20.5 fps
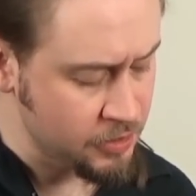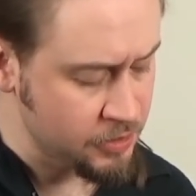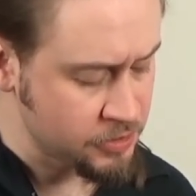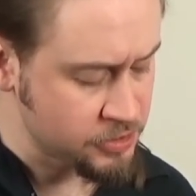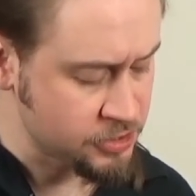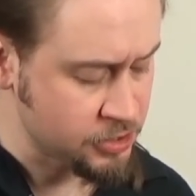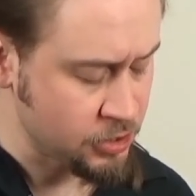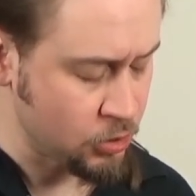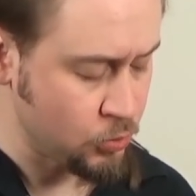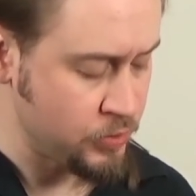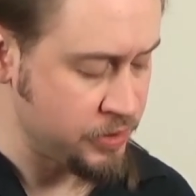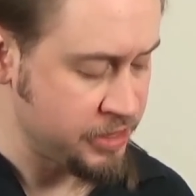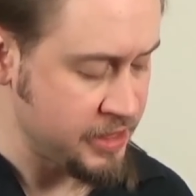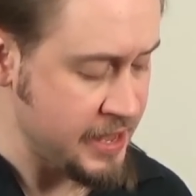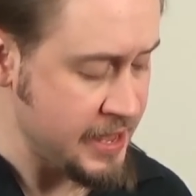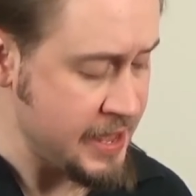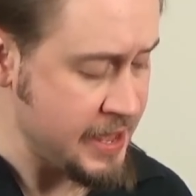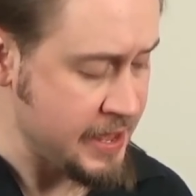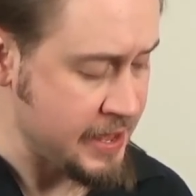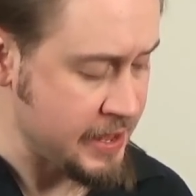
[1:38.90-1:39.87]
So with
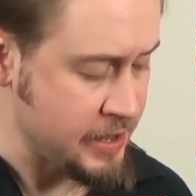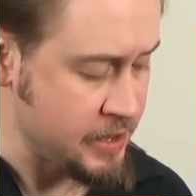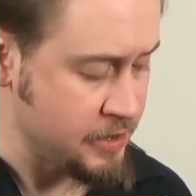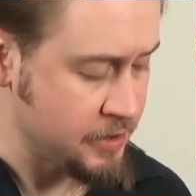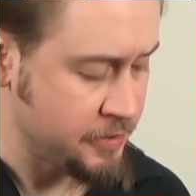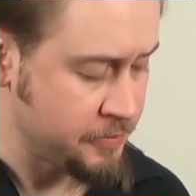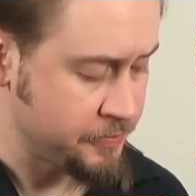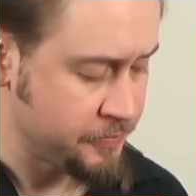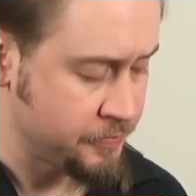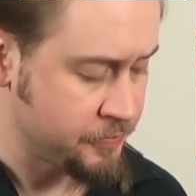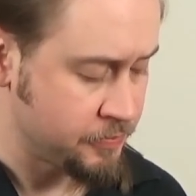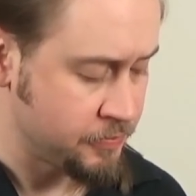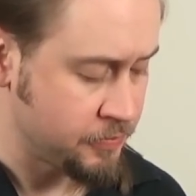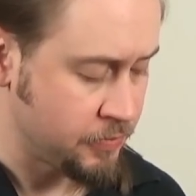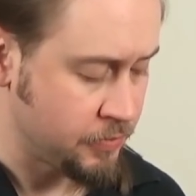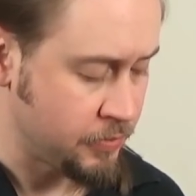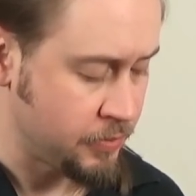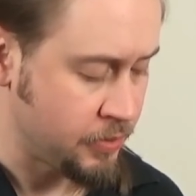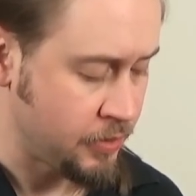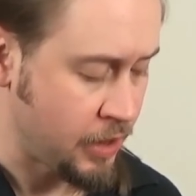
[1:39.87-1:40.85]
E,
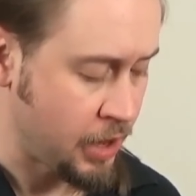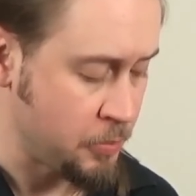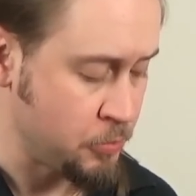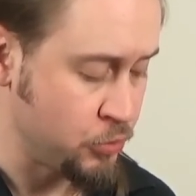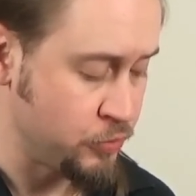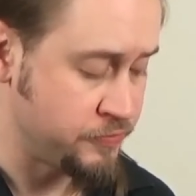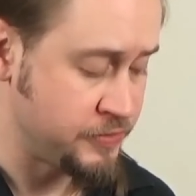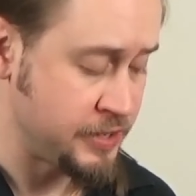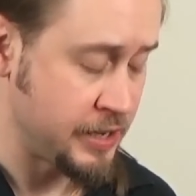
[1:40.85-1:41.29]
I move